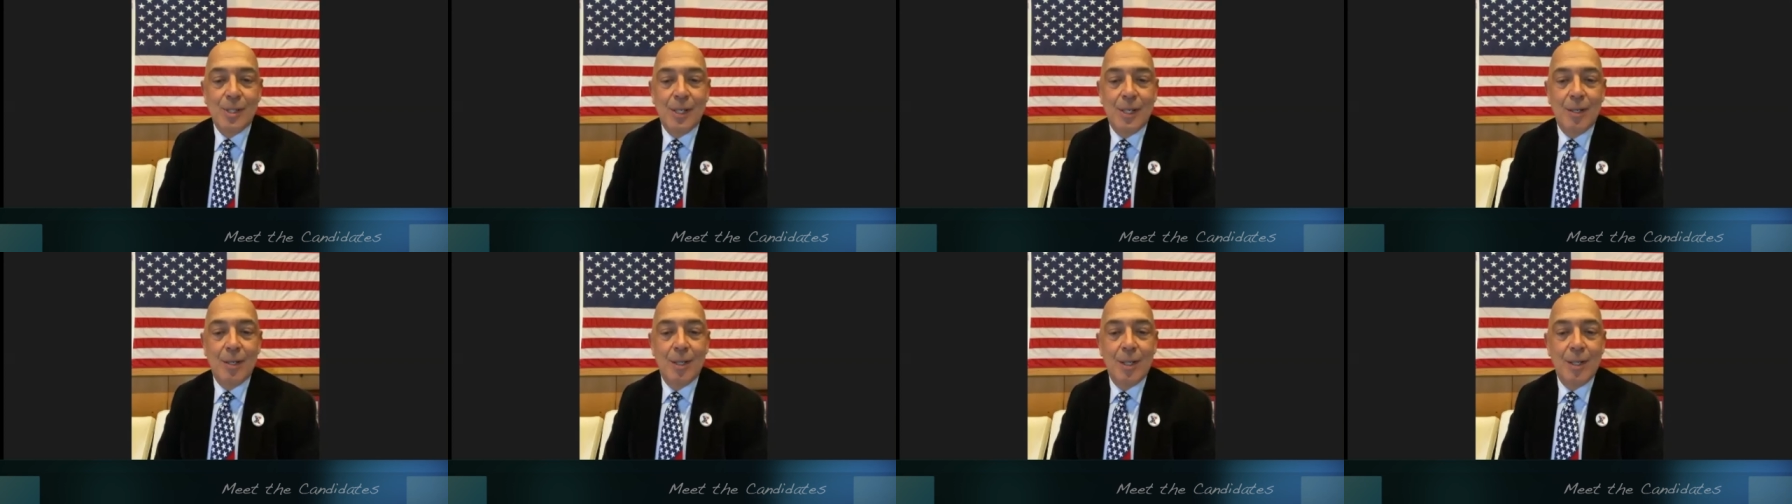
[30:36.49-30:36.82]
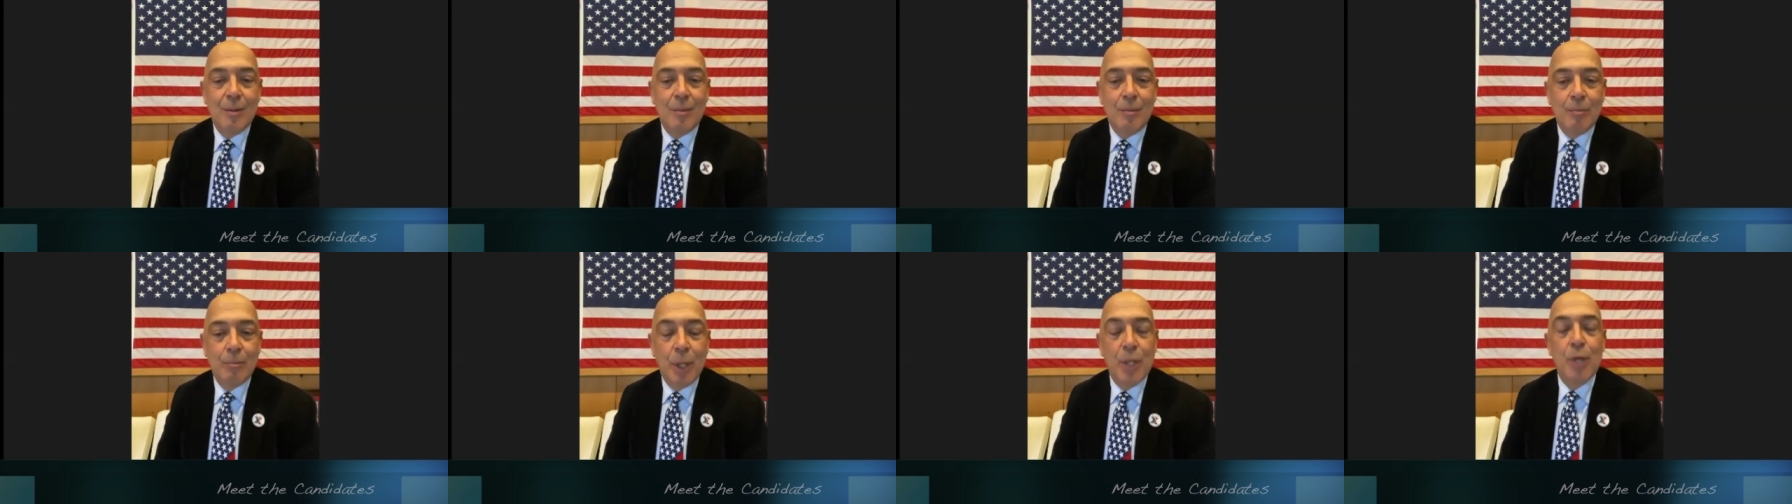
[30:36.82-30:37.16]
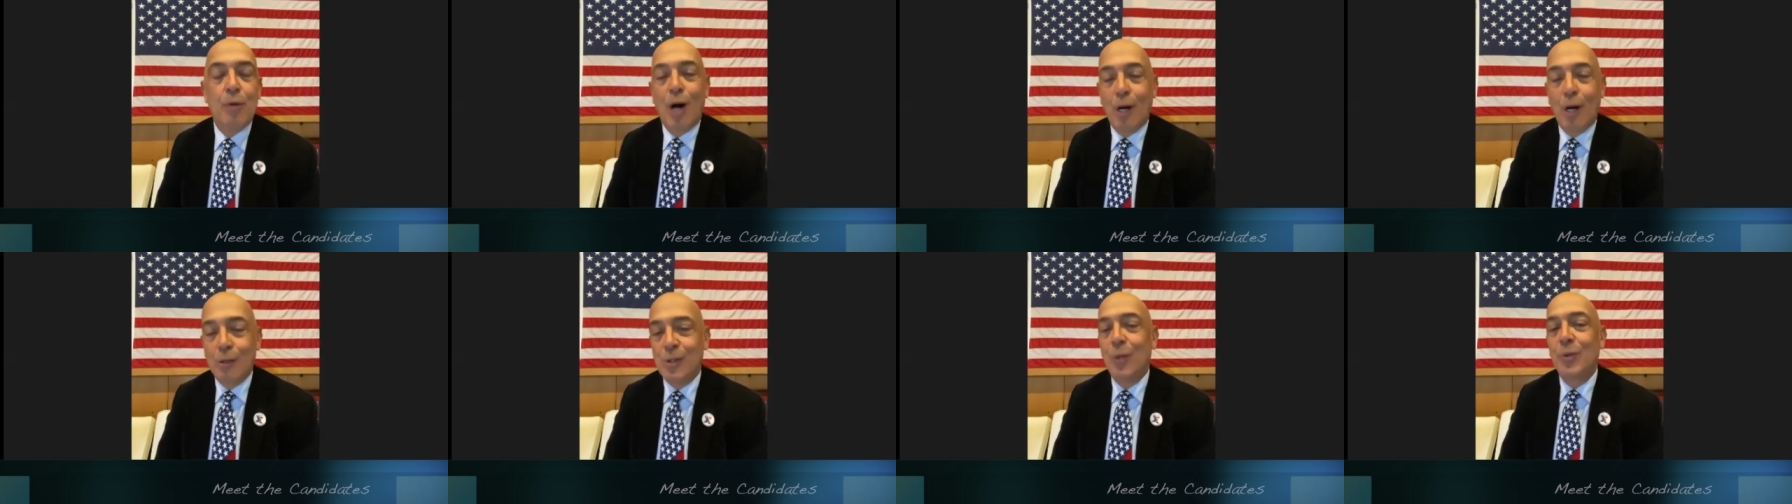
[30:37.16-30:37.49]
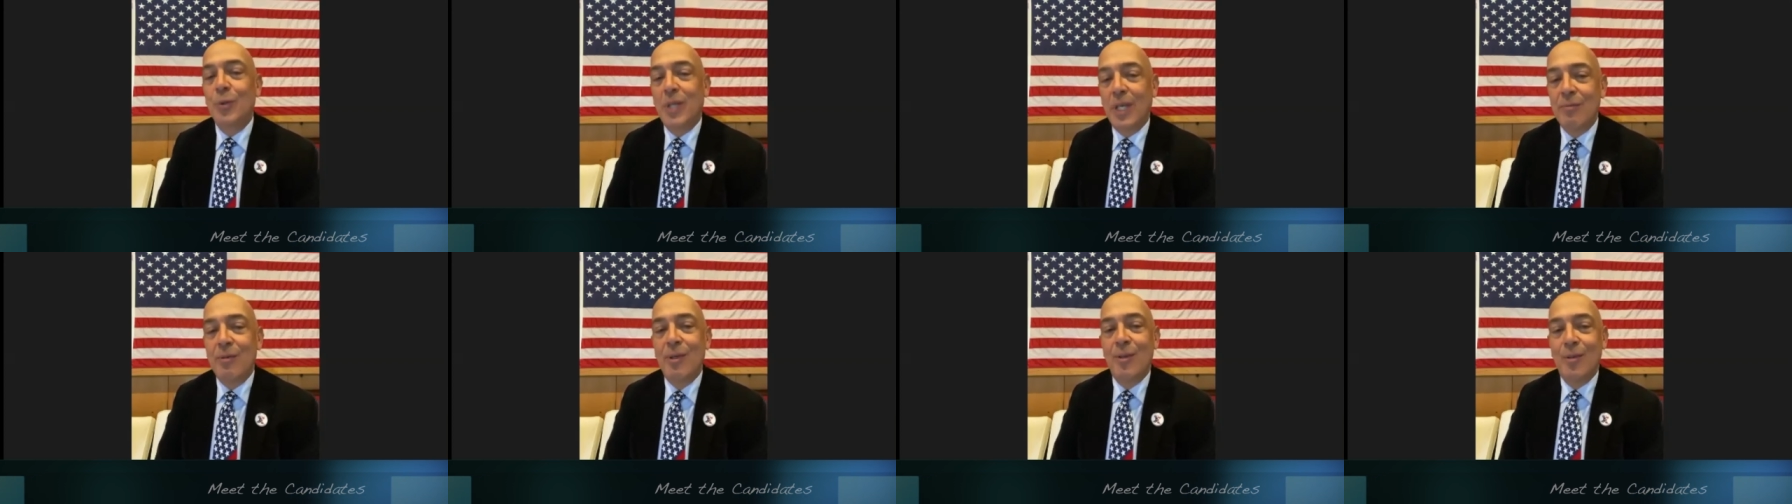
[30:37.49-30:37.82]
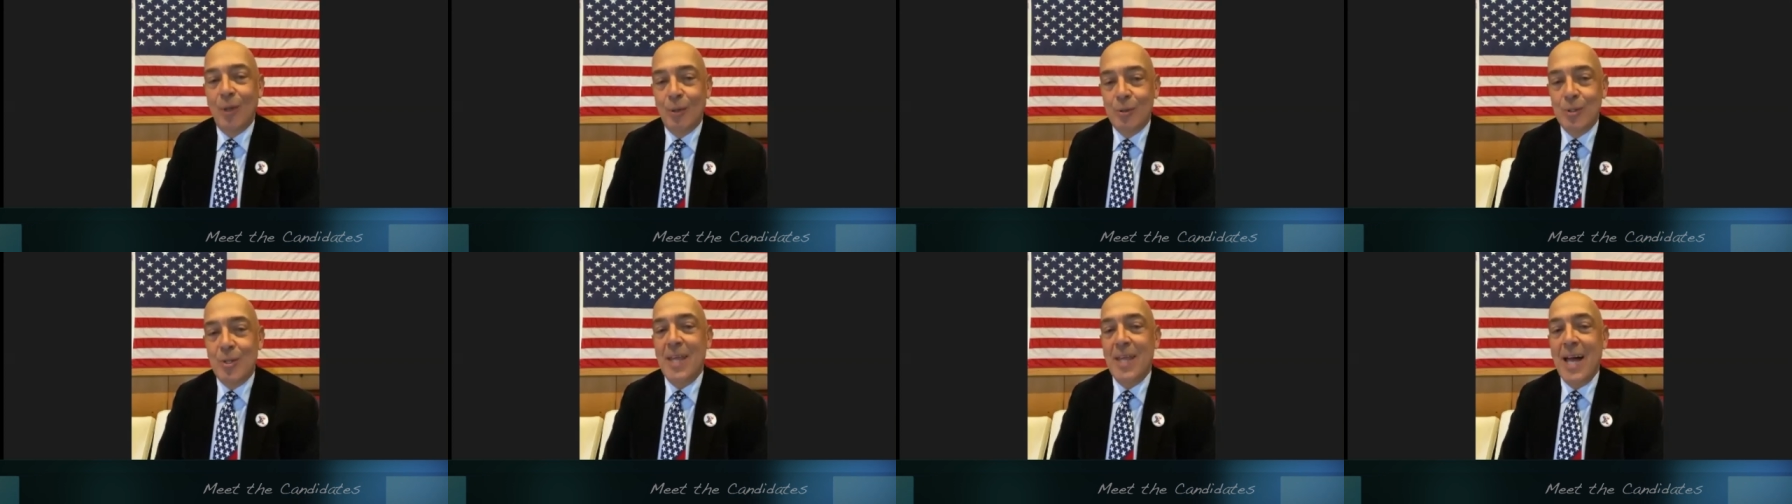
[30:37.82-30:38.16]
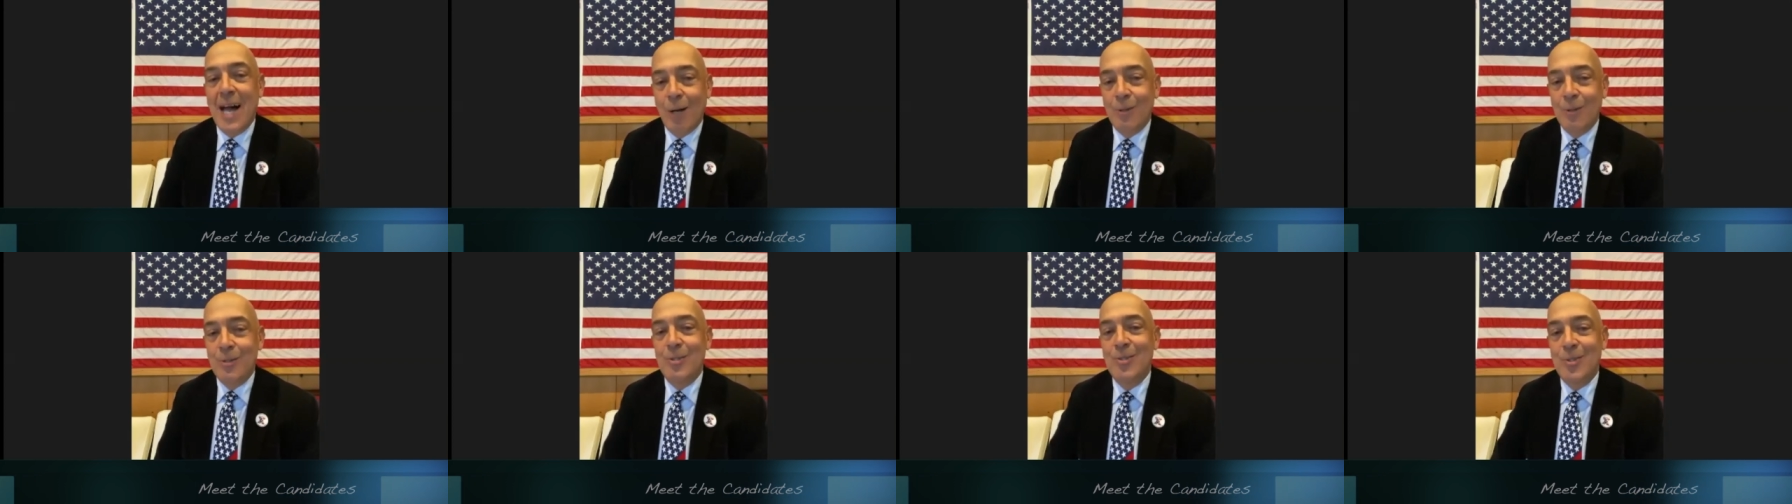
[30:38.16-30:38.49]
Uh, but you're also giving those
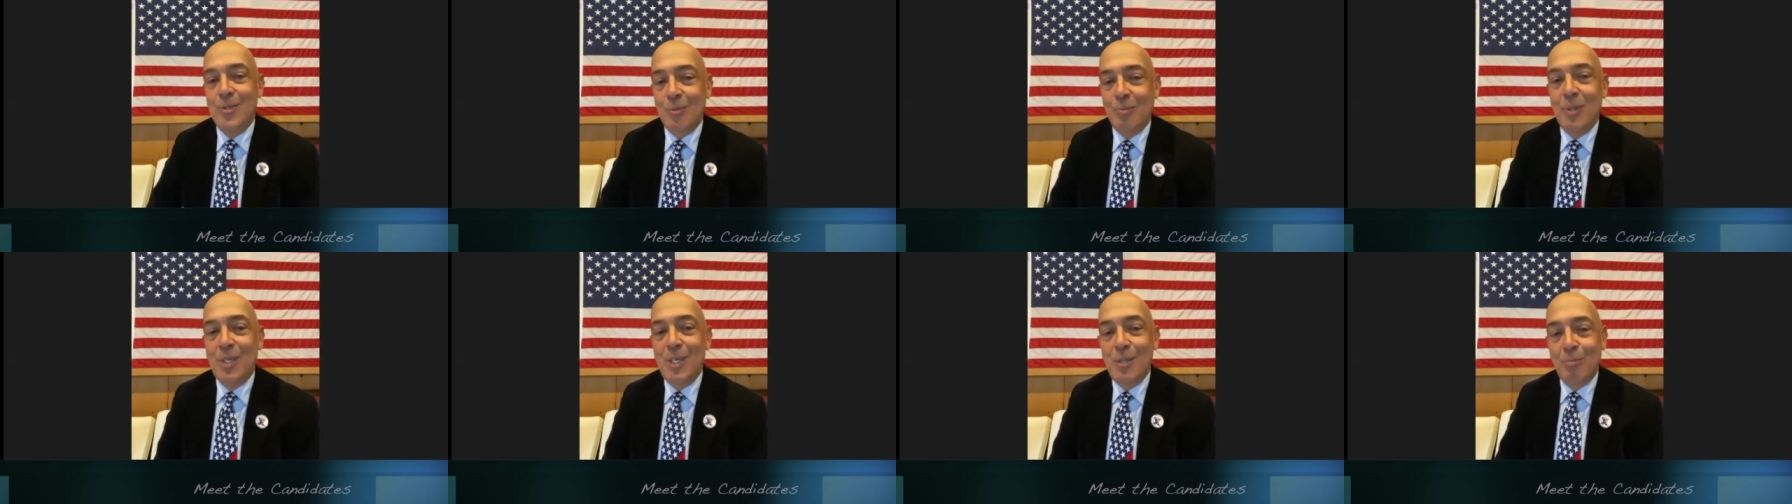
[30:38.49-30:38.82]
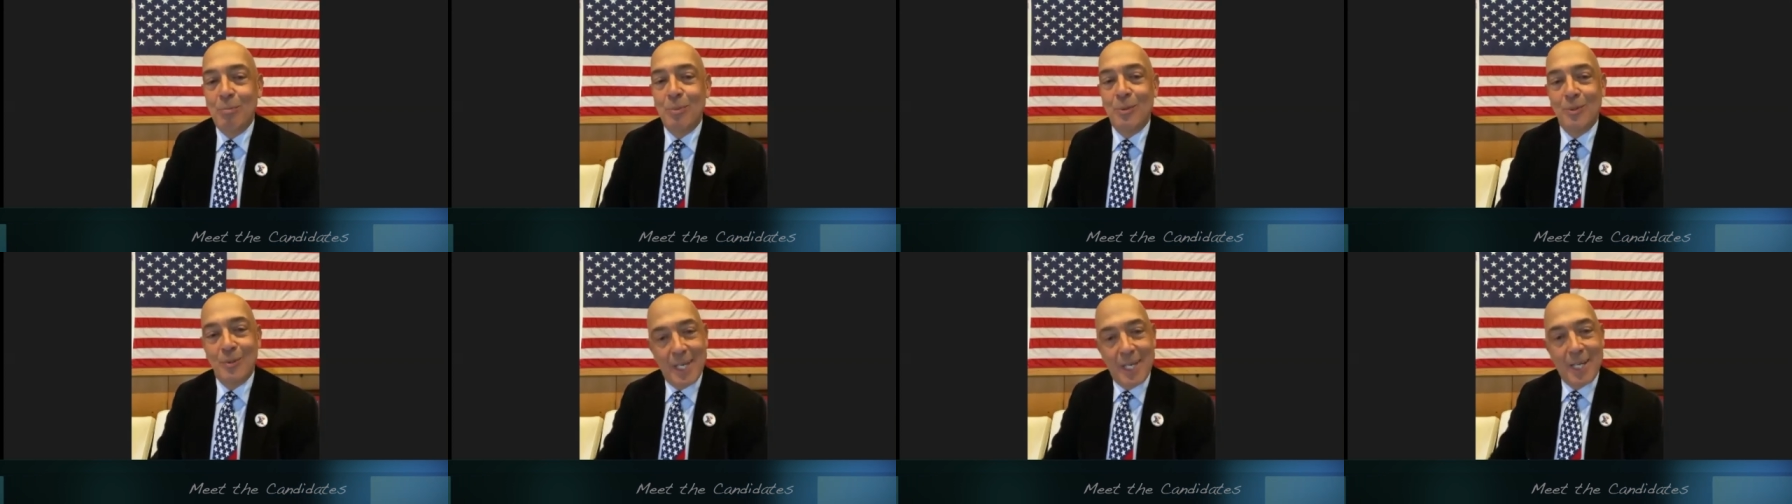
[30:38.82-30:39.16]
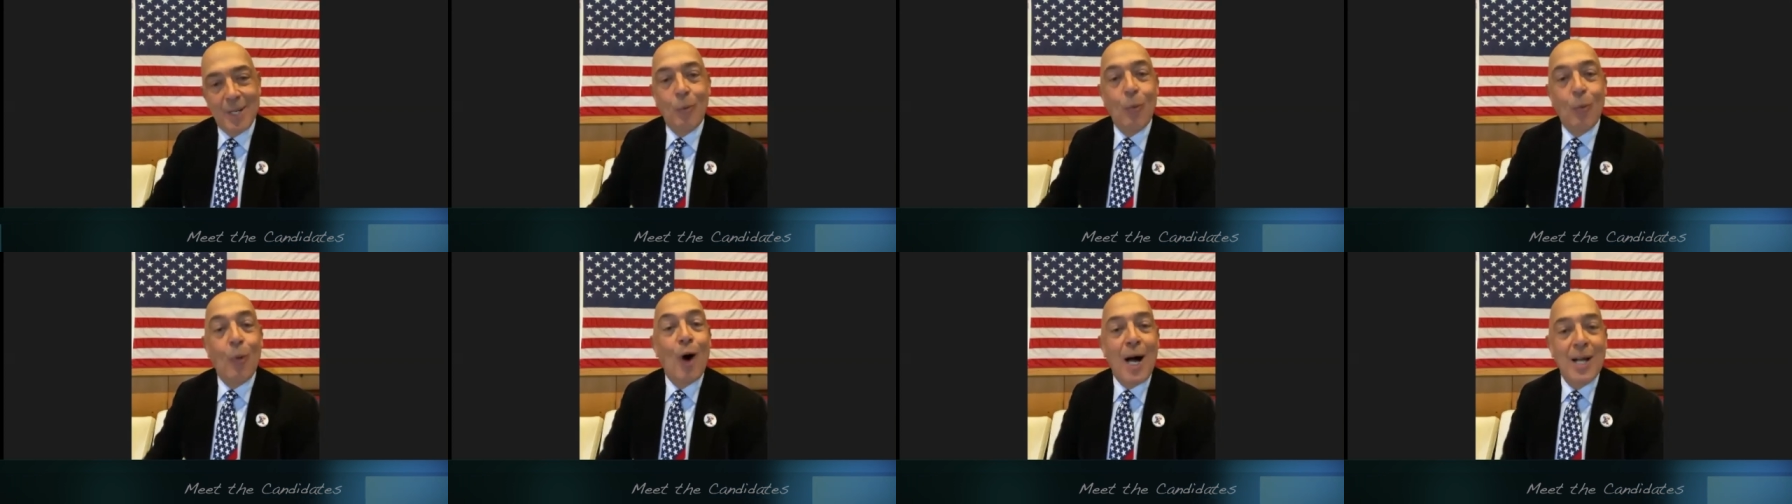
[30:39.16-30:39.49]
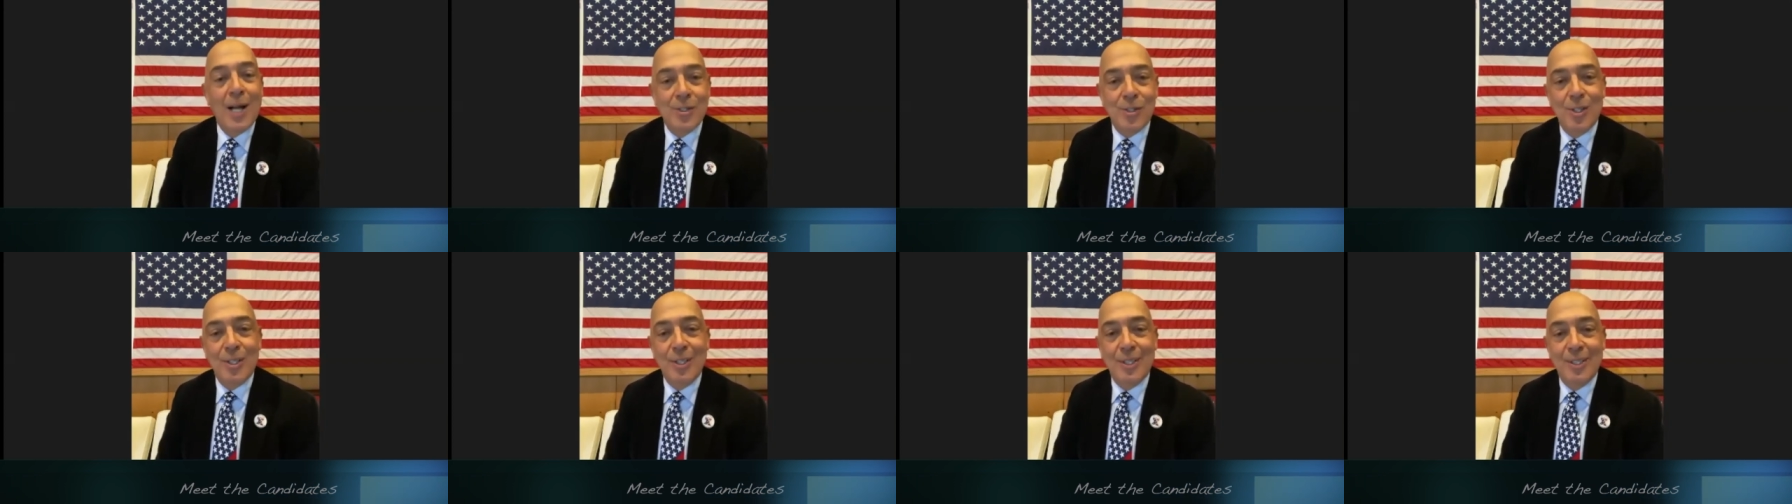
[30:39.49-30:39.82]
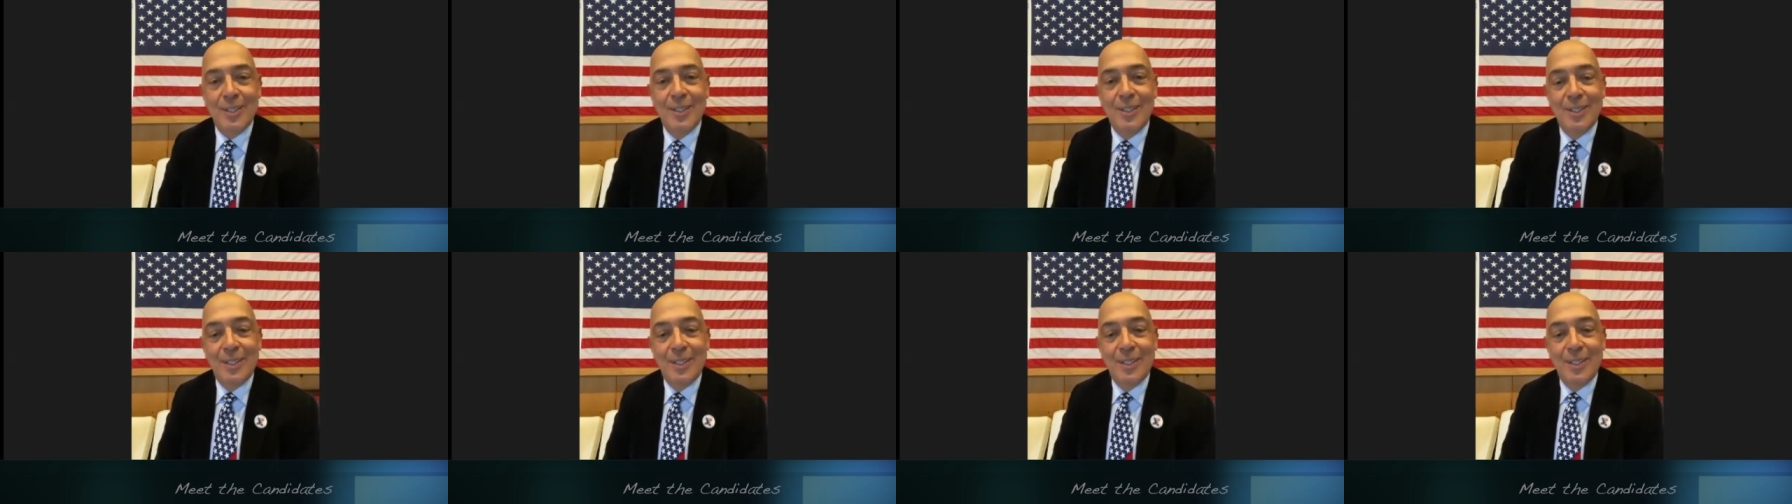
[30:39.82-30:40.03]
thousands of people that are watching